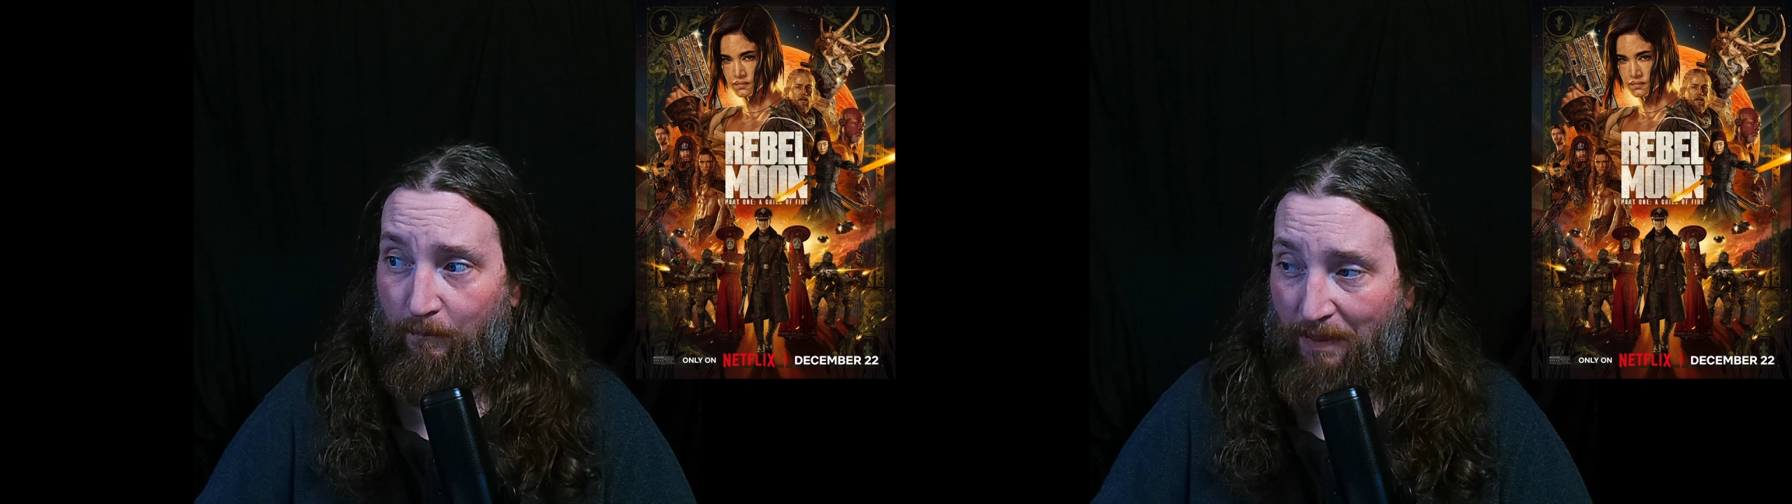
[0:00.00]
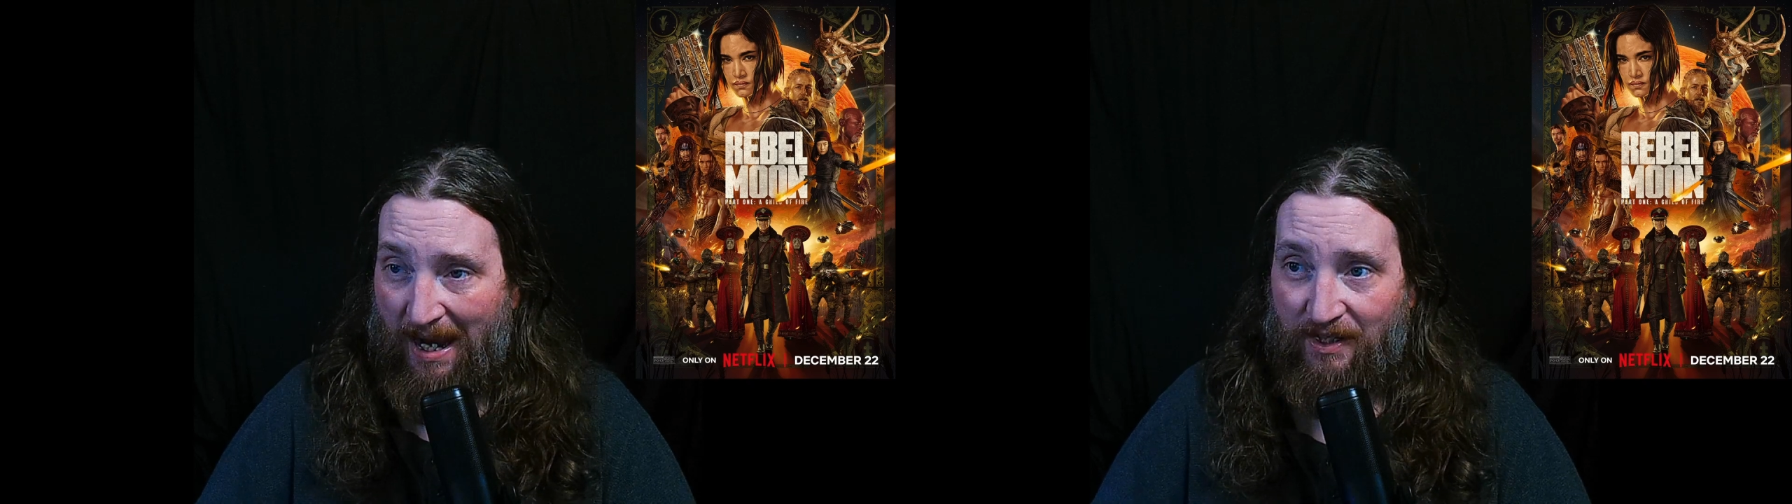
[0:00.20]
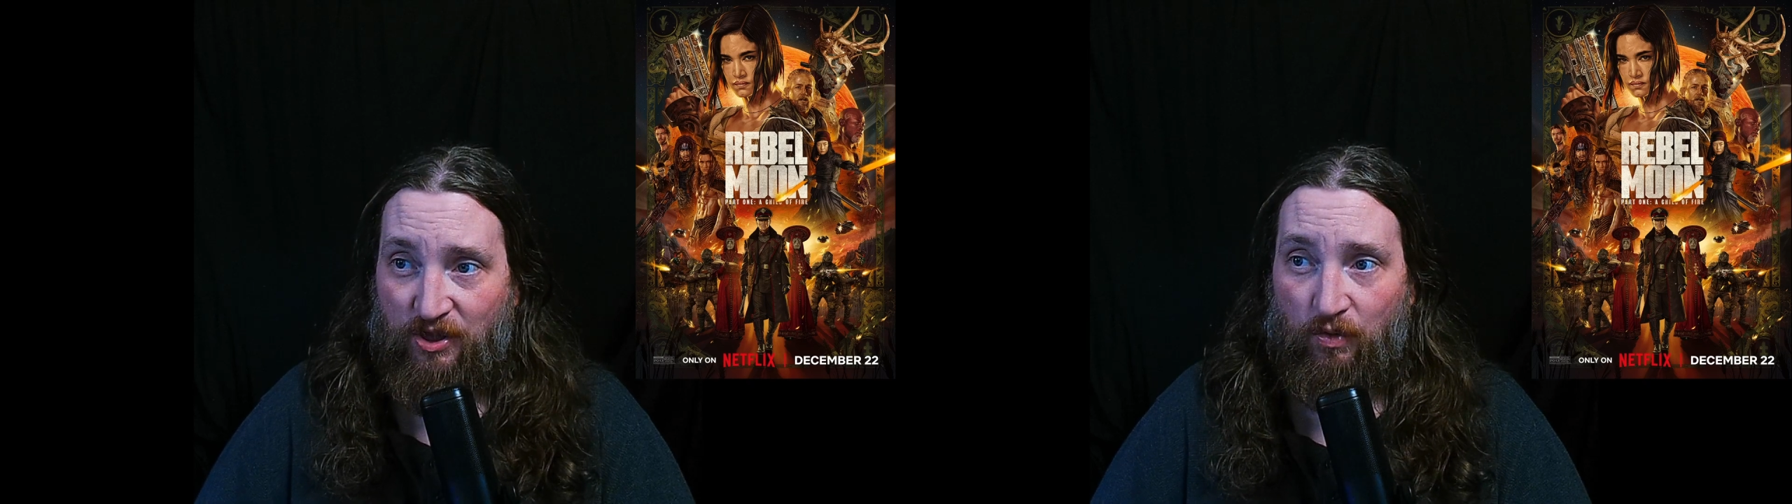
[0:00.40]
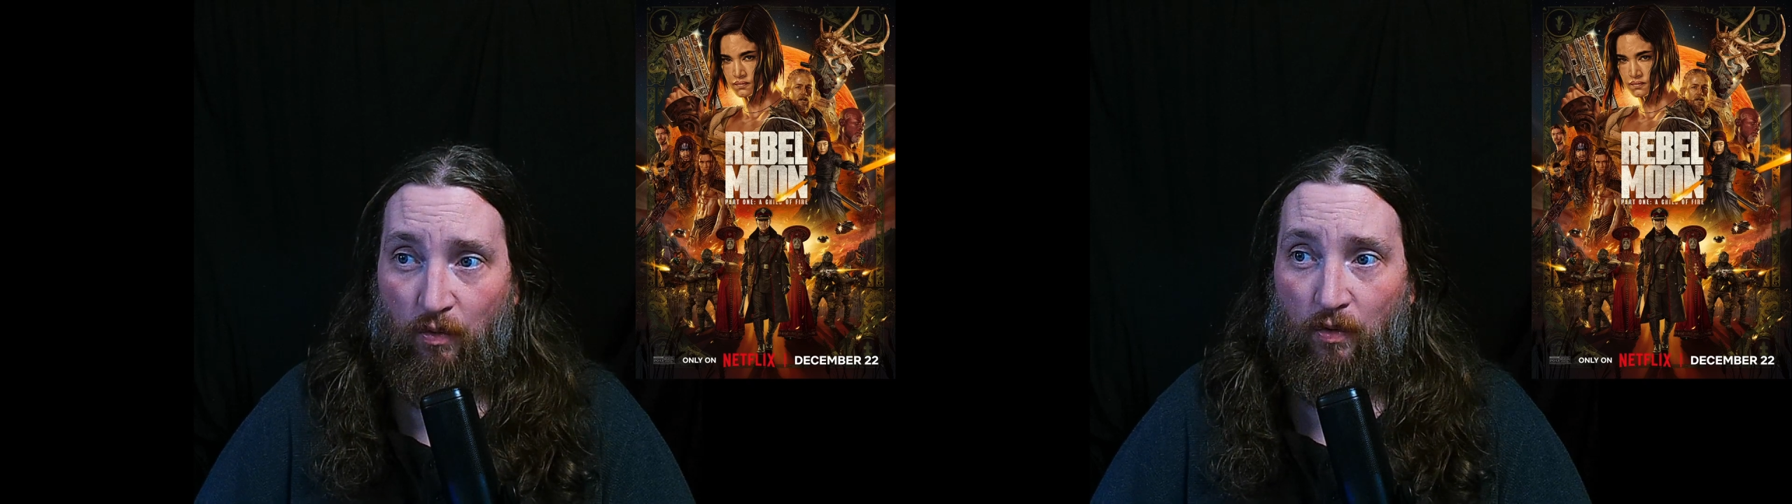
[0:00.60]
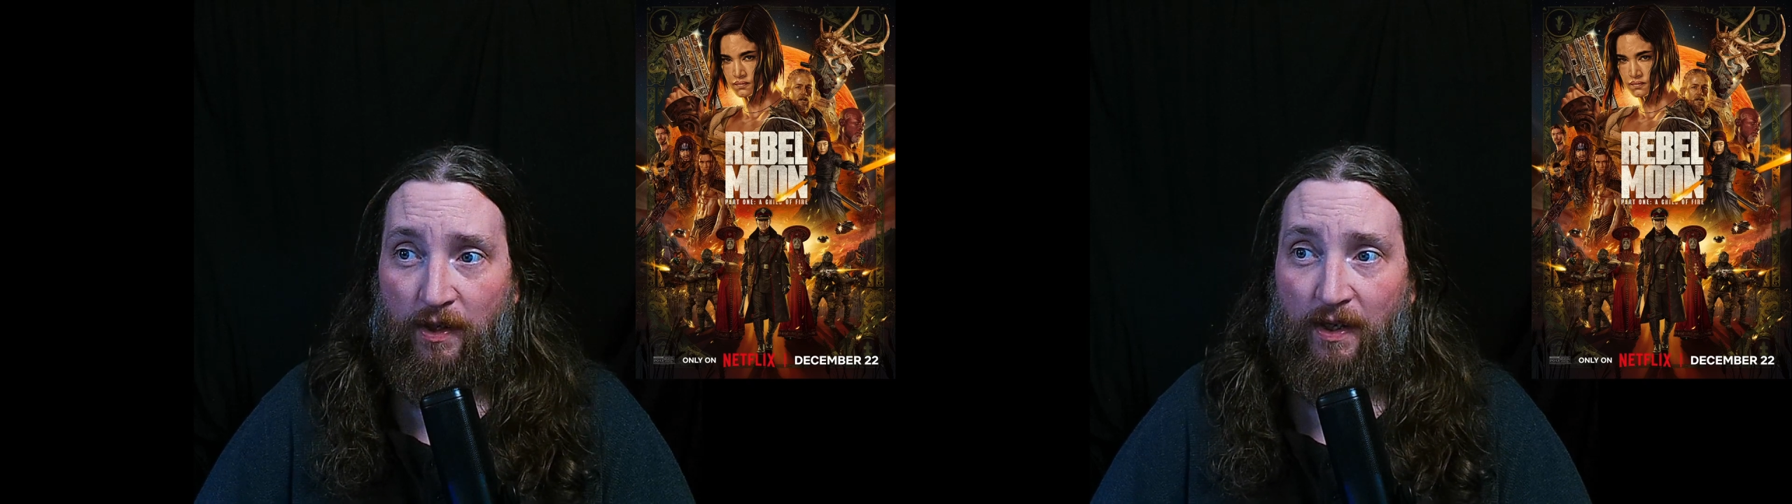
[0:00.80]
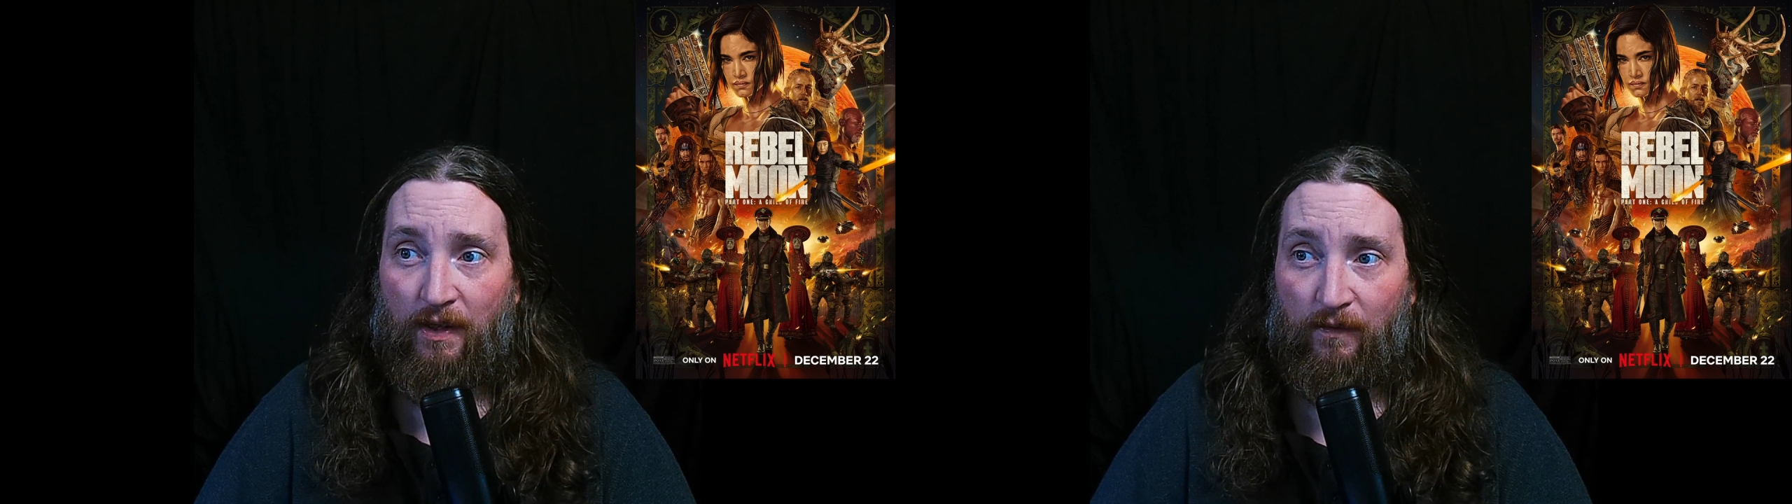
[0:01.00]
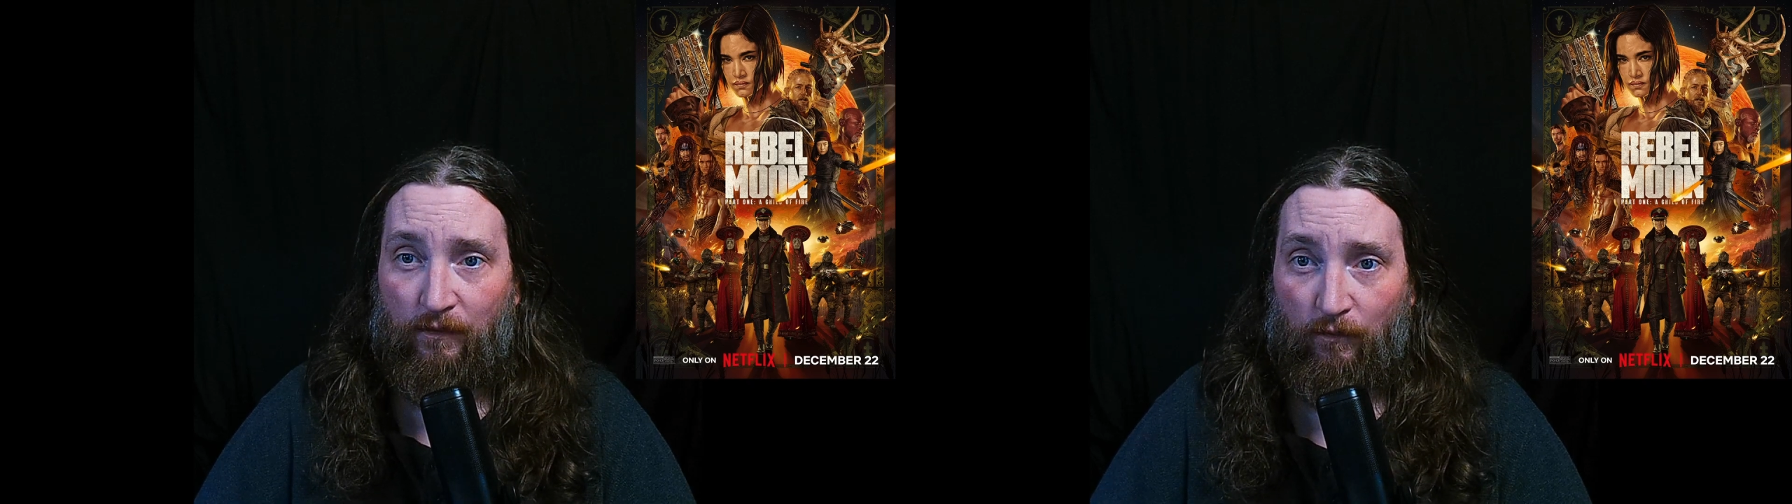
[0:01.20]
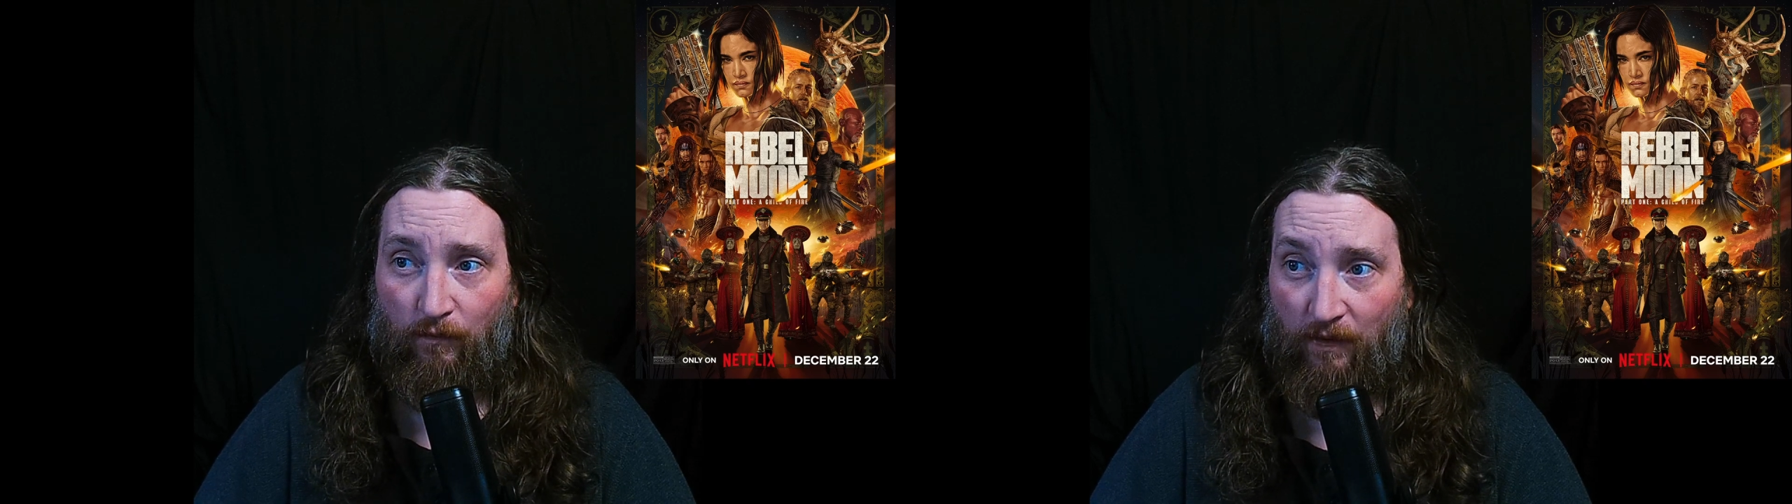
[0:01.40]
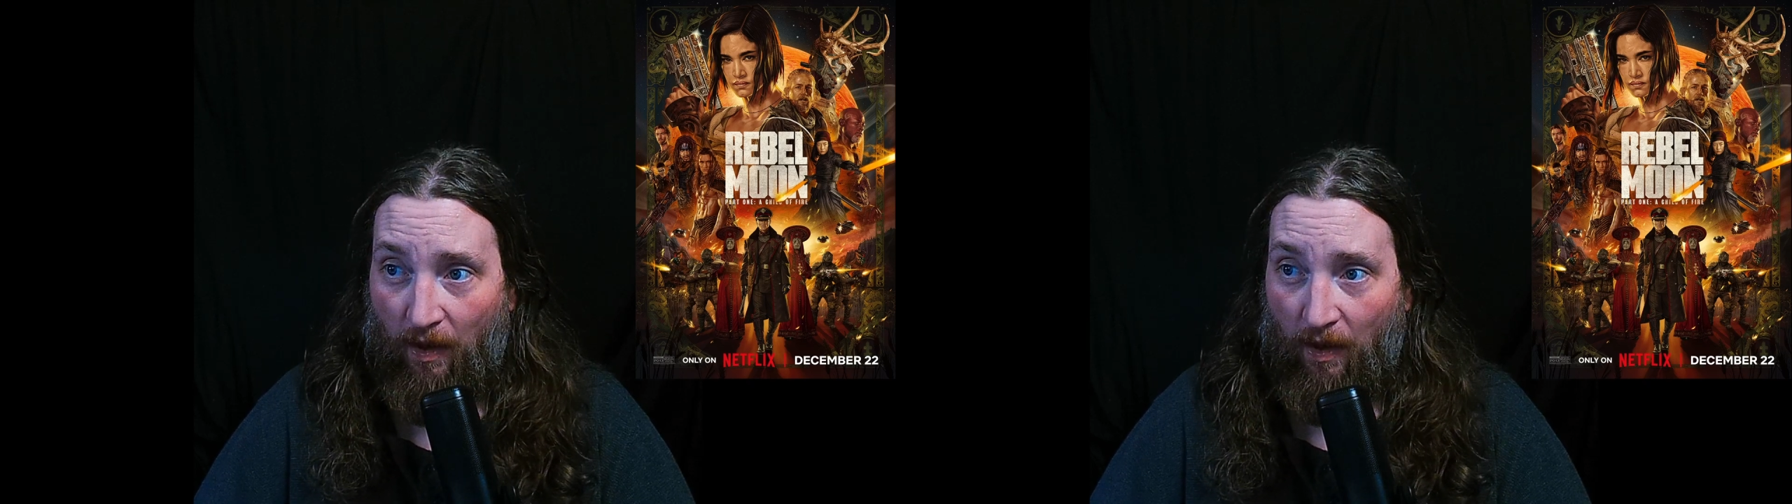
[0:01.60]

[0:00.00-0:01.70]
backstory and through the